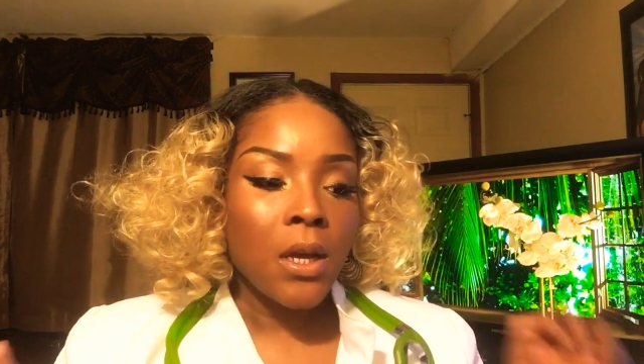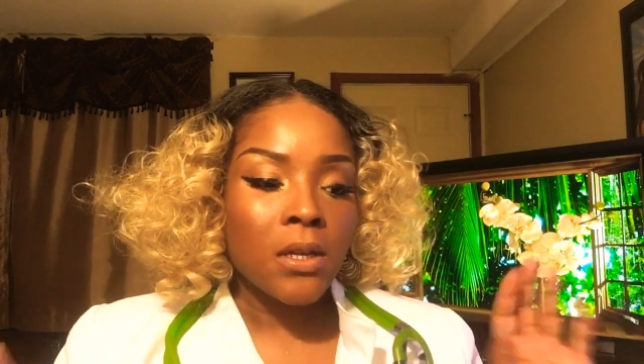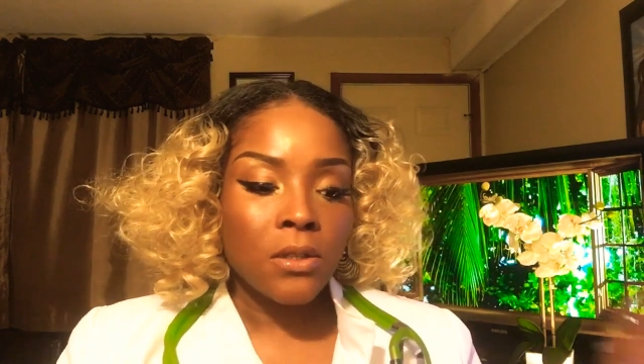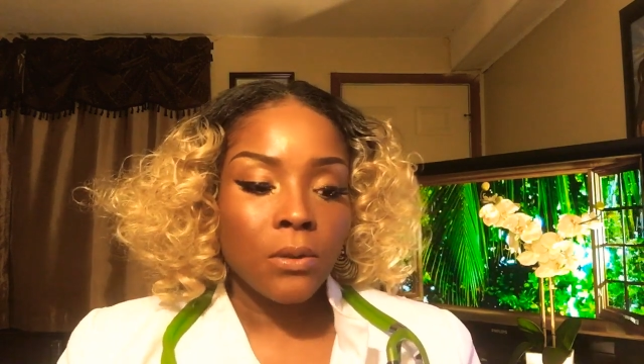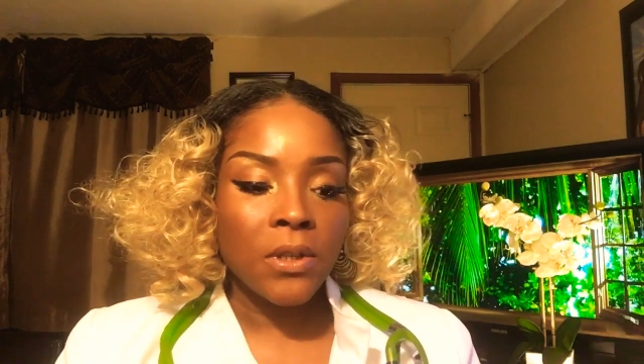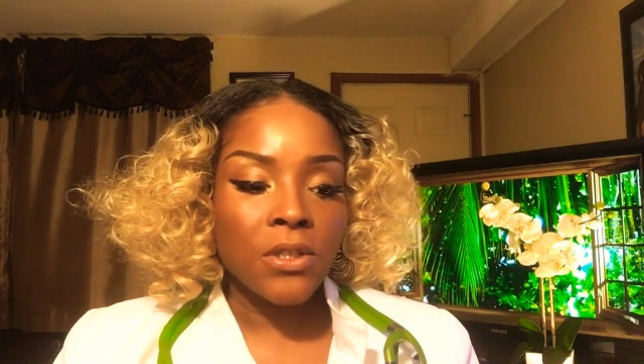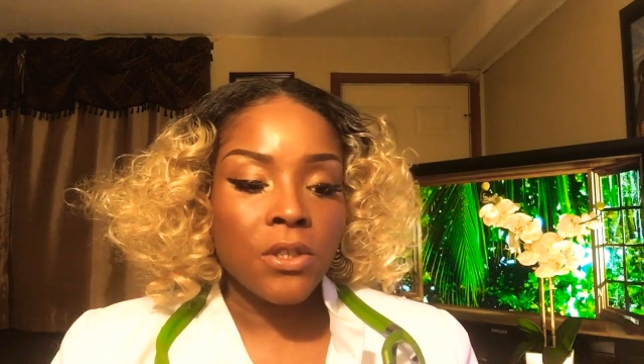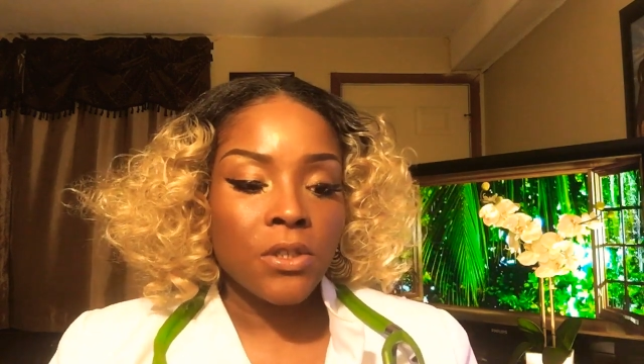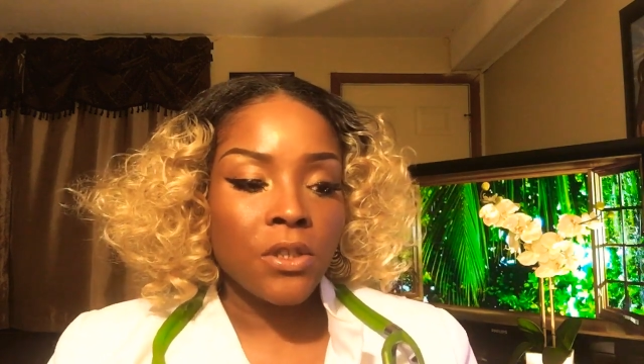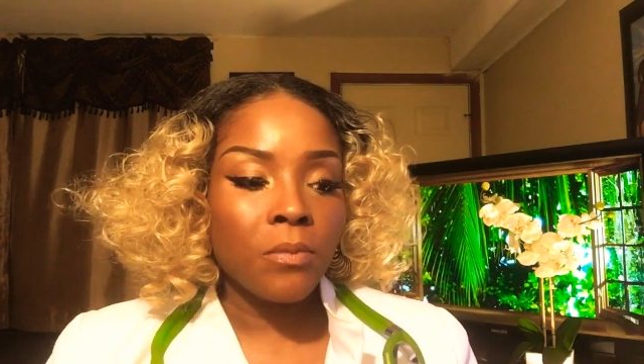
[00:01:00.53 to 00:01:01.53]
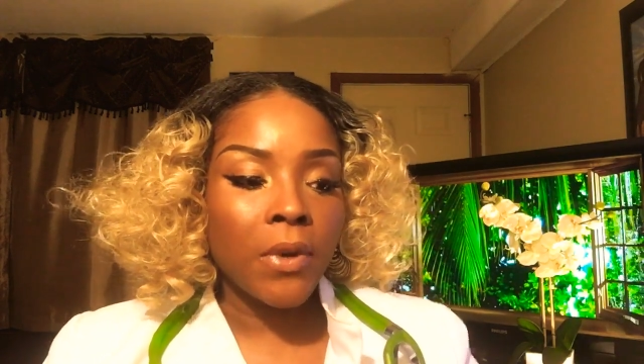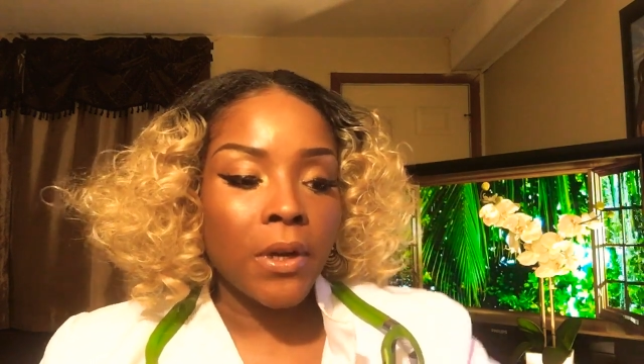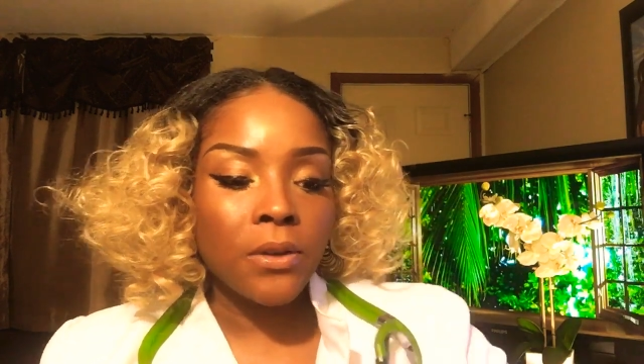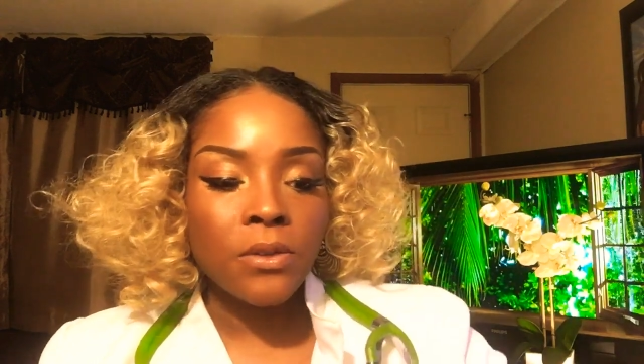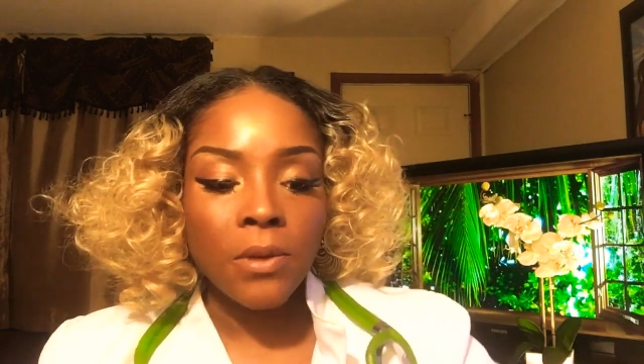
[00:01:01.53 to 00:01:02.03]
So let's just jump right
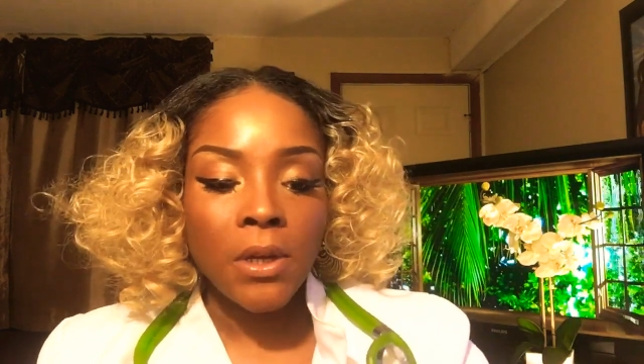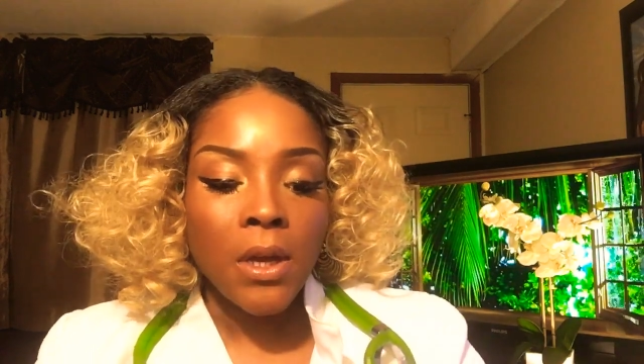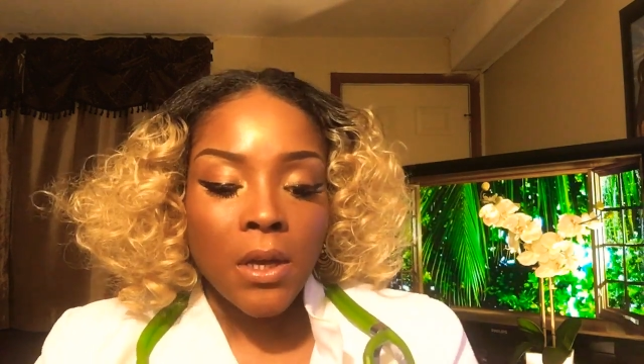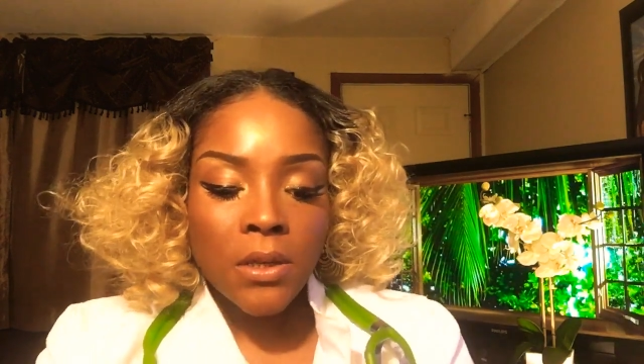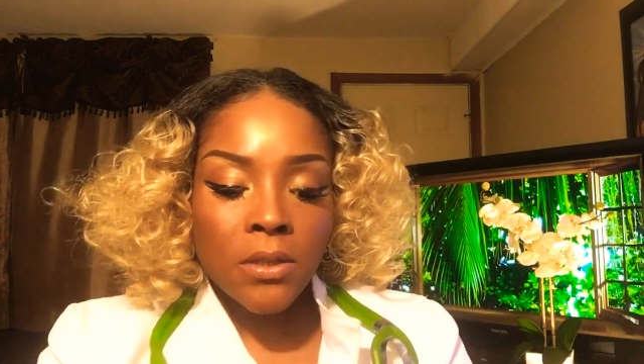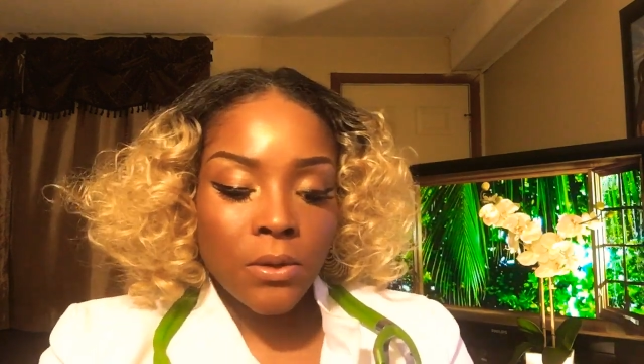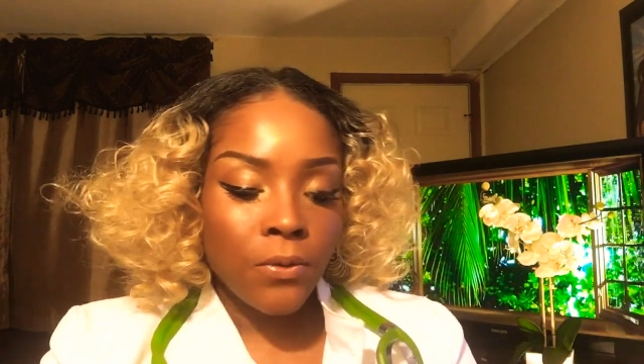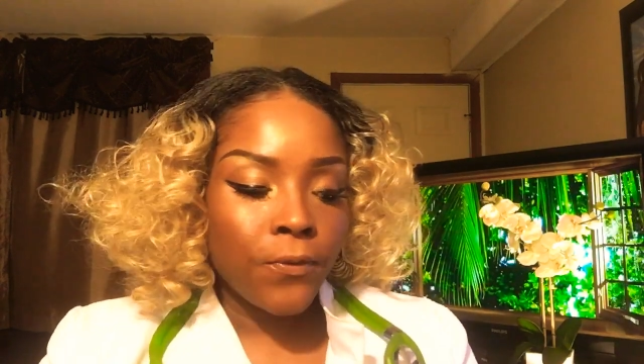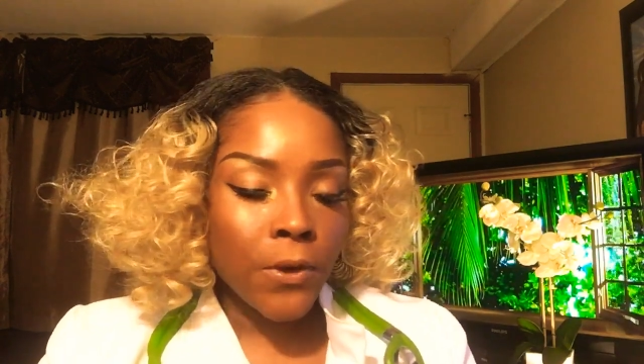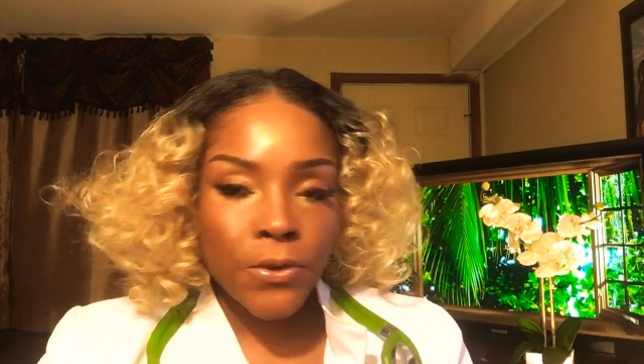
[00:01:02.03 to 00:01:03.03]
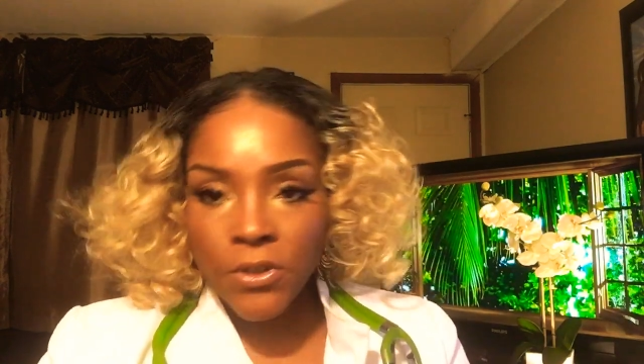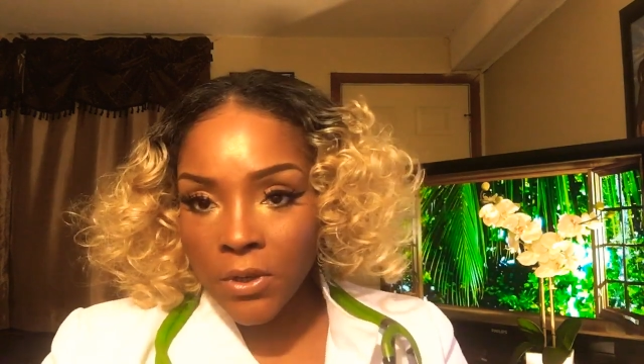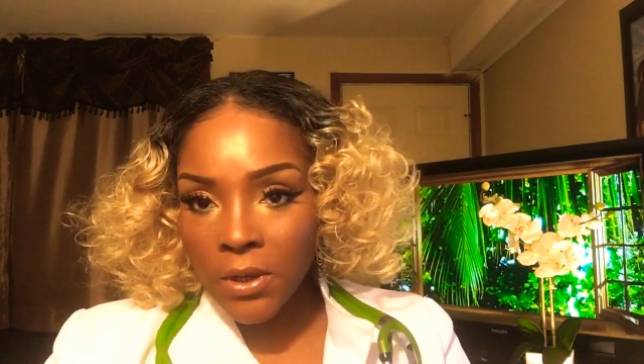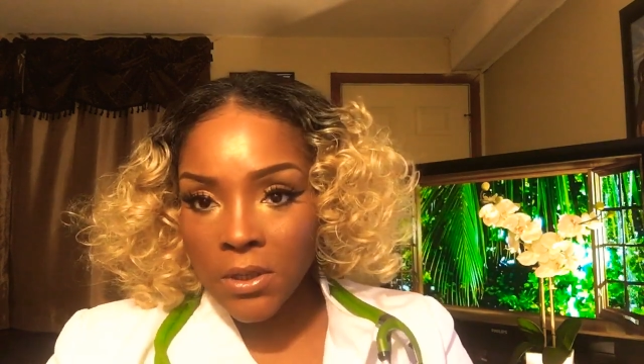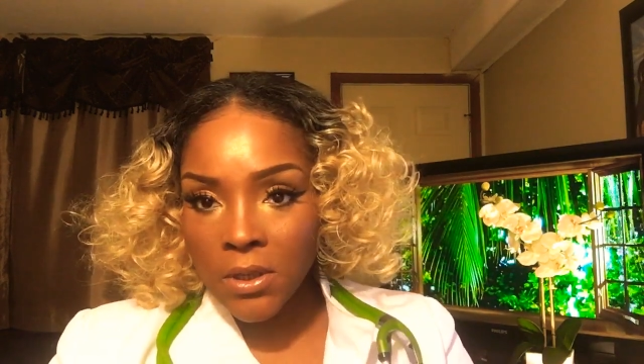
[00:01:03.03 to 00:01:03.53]
into it. So first you're
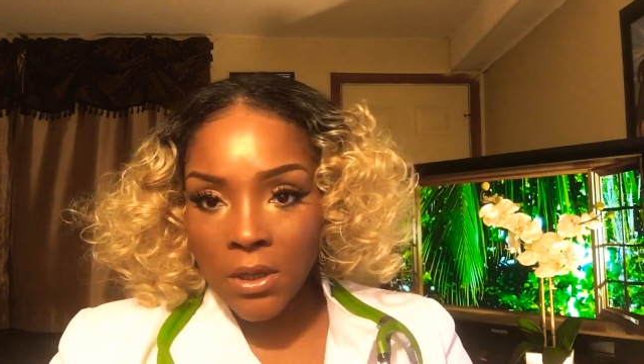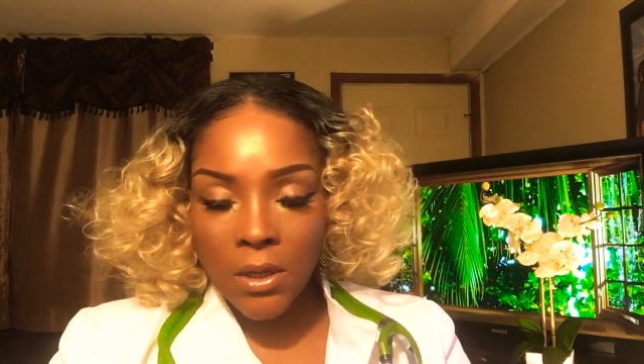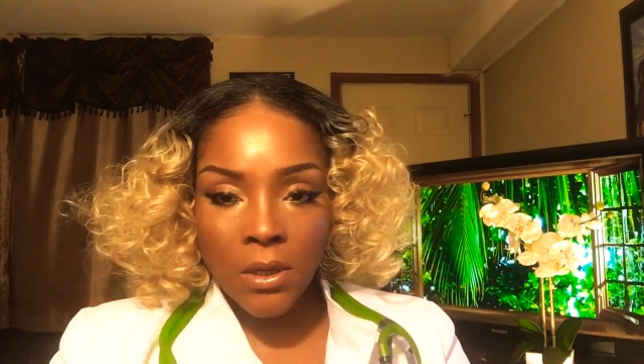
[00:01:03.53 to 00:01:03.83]
going to take